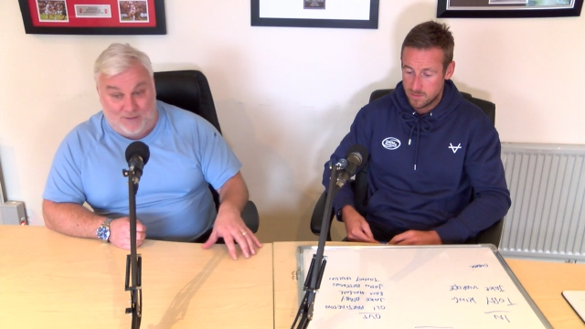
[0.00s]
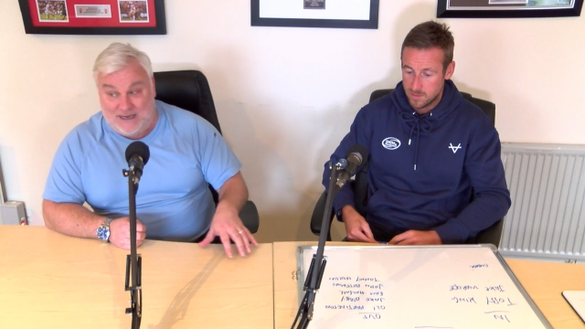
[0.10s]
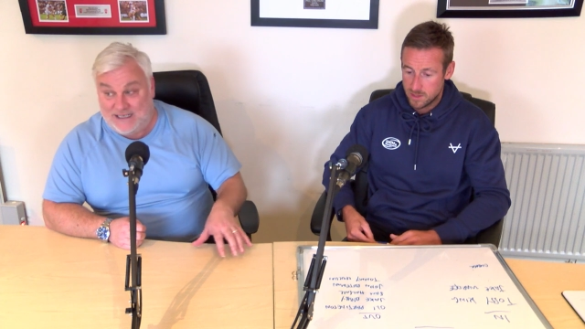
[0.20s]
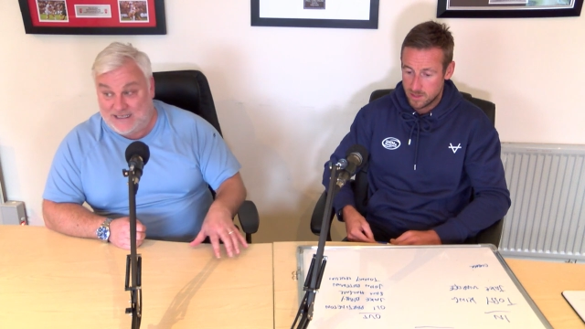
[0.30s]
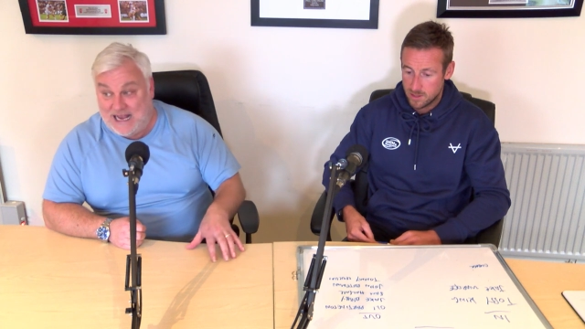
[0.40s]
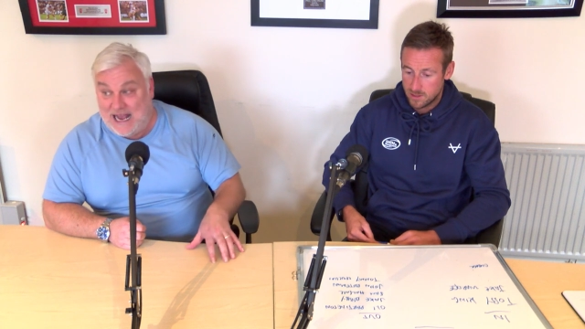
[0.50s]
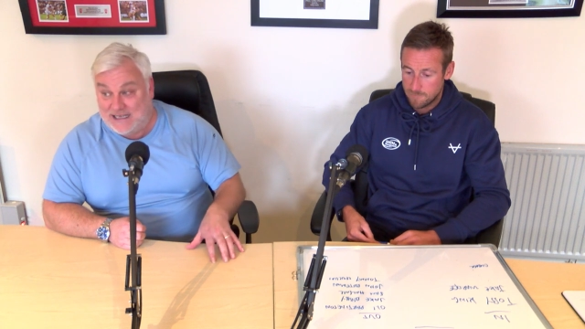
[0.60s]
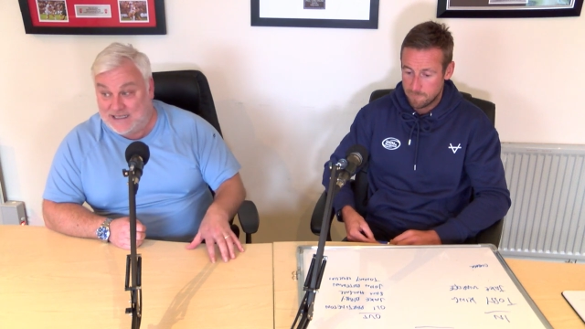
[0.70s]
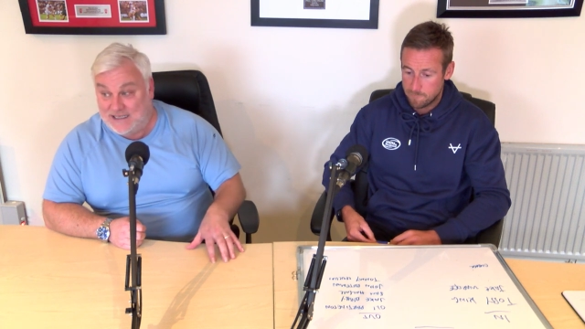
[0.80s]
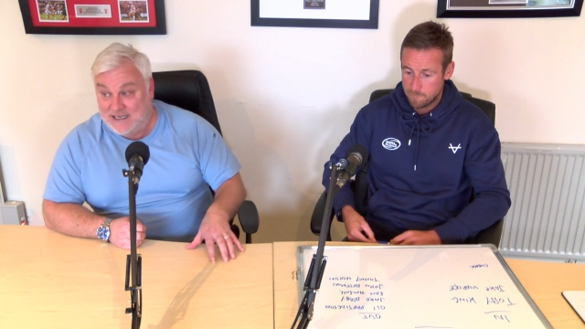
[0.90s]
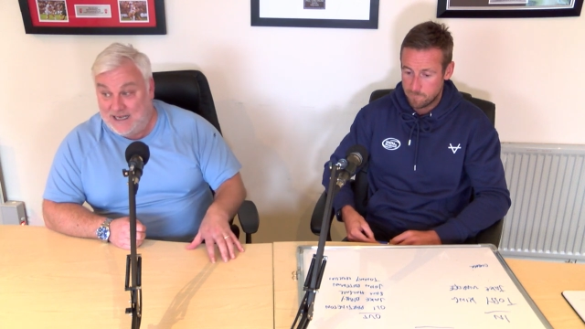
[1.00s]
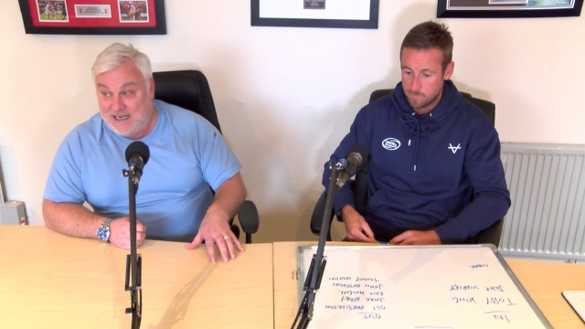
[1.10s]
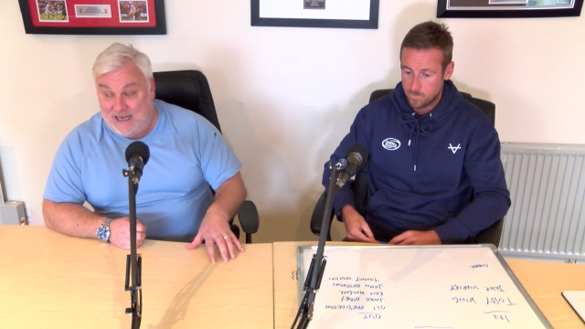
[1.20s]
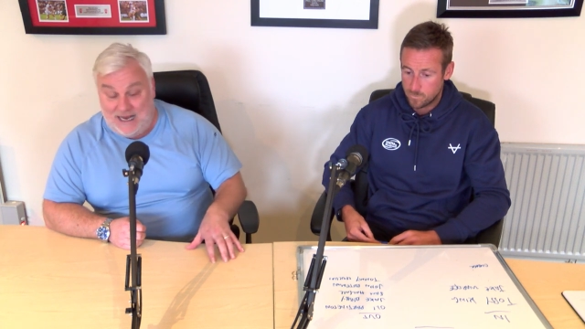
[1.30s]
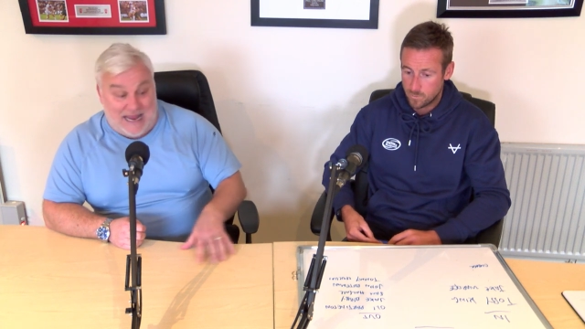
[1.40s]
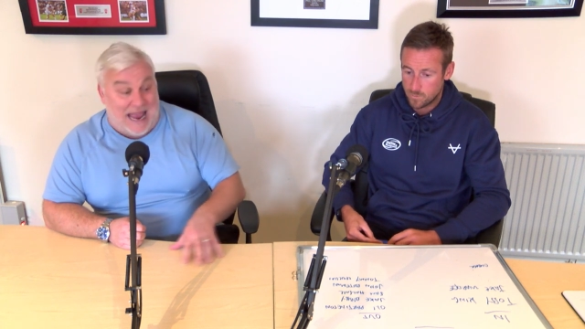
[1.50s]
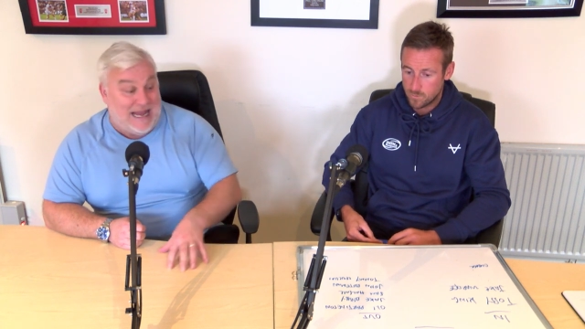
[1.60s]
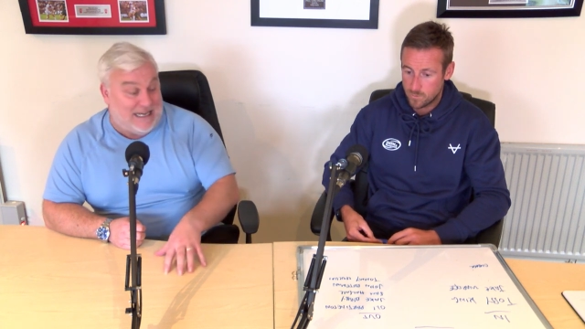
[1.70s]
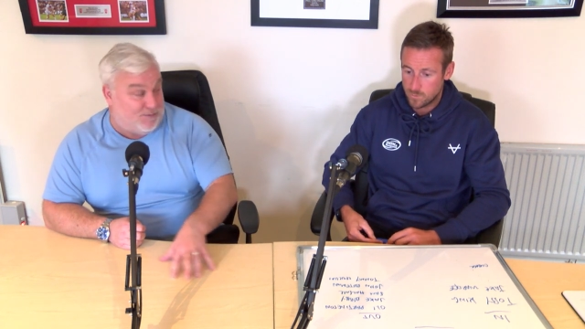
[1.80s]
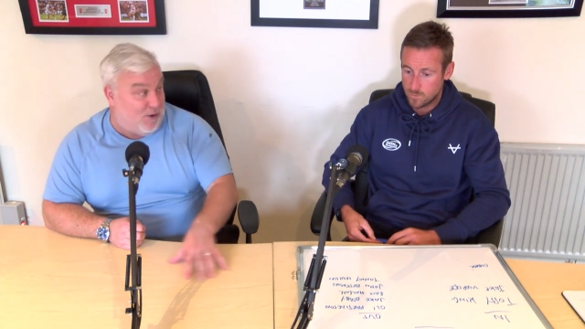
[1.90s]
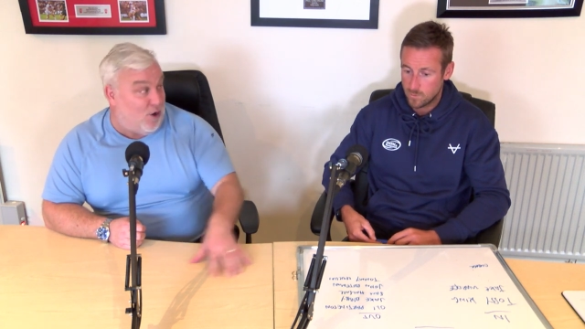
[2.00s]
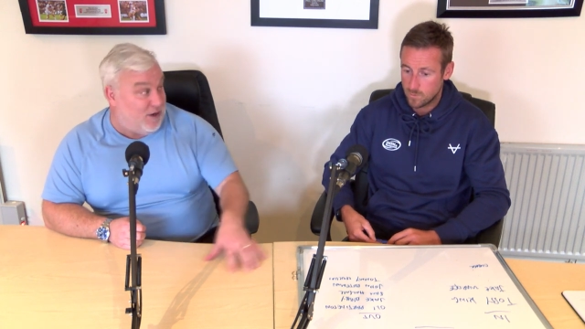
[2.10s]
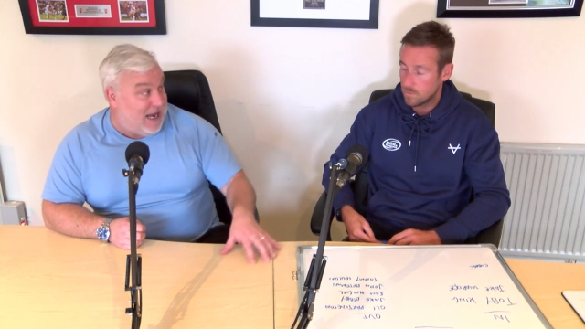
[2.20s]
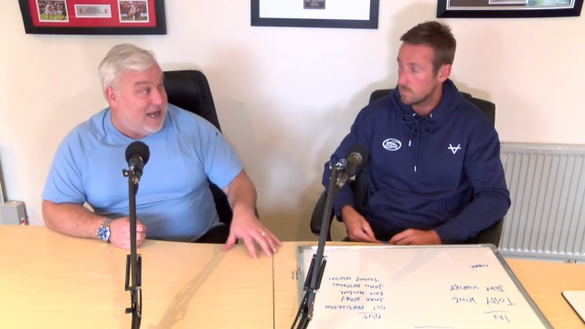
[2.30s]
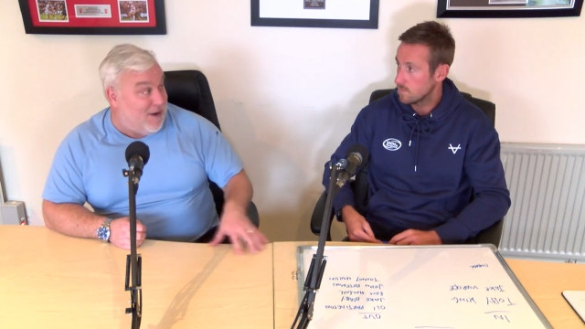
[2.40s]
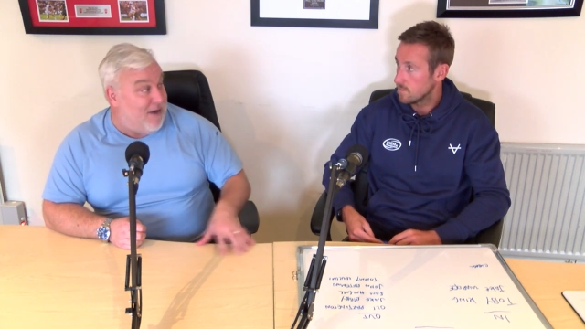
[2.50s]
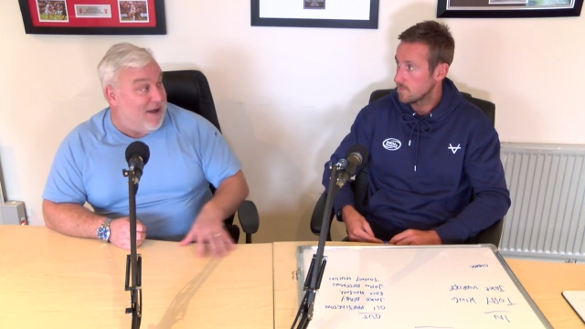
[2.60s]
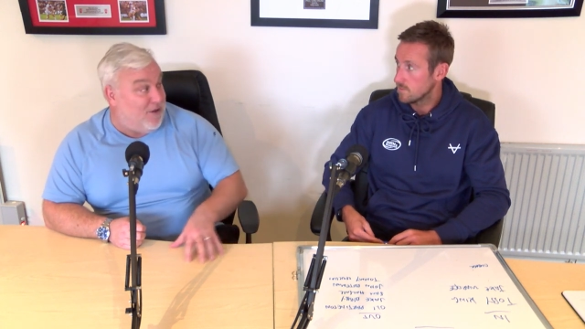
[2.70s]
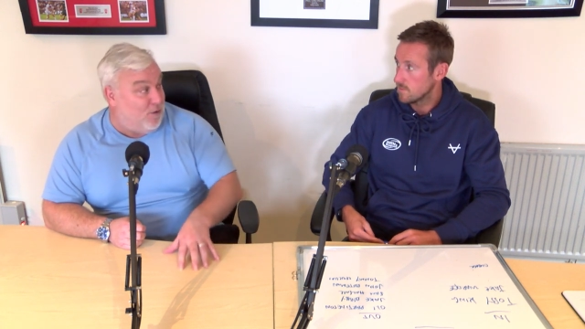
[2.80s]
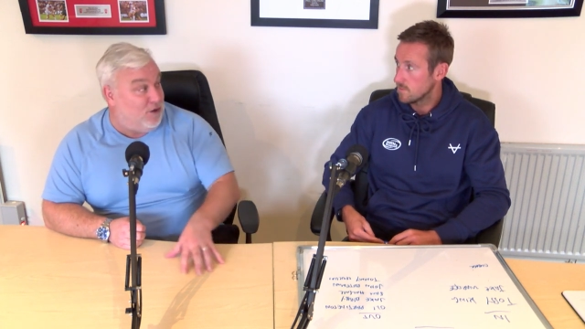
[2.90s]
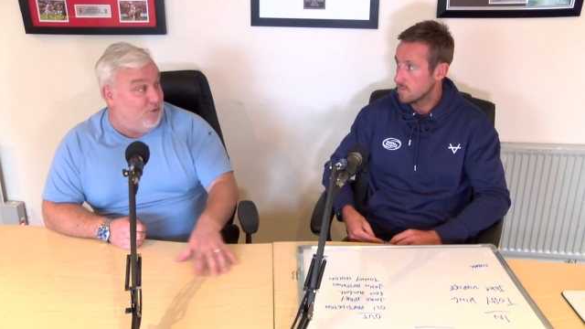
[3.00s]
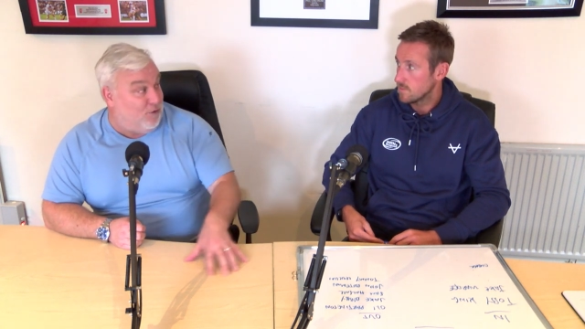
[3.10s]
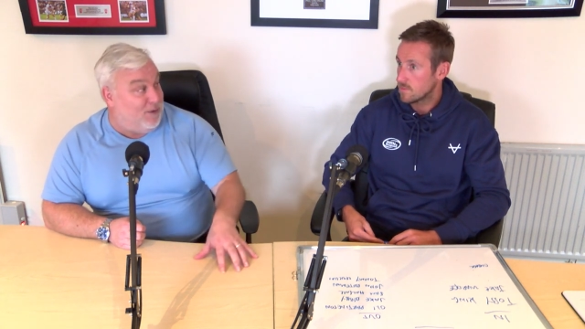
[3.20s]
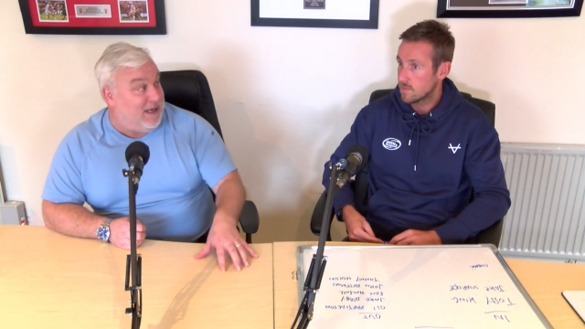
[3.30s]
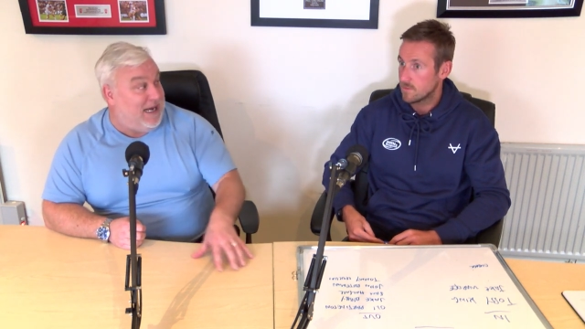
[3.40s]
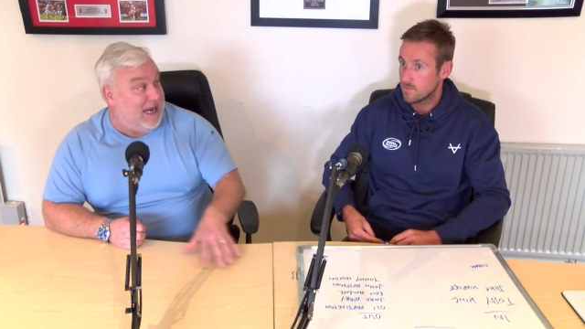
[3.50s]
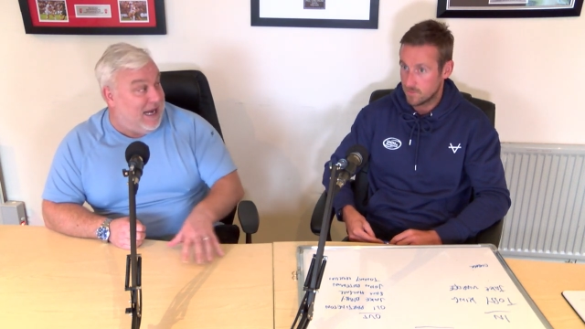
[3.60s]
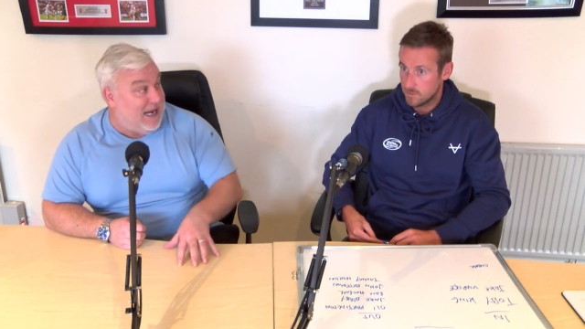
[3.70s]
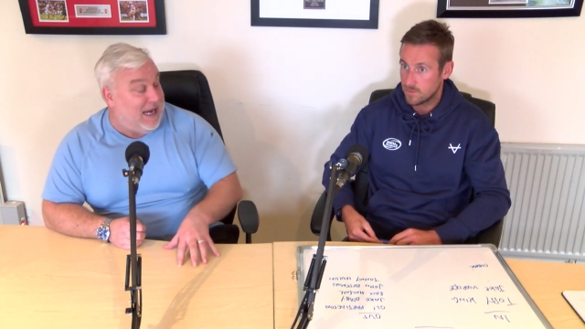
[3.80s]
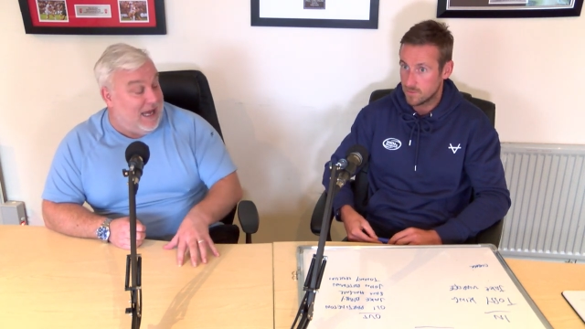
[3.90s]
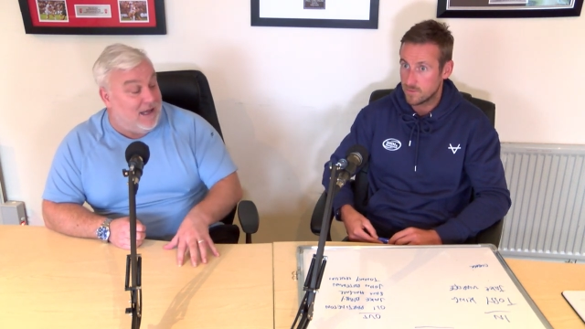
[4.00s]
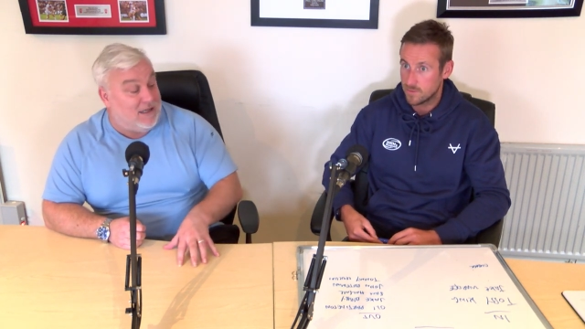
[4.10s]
Speaker 1: biggest stars in any sport anywhere around the world of rugby league are here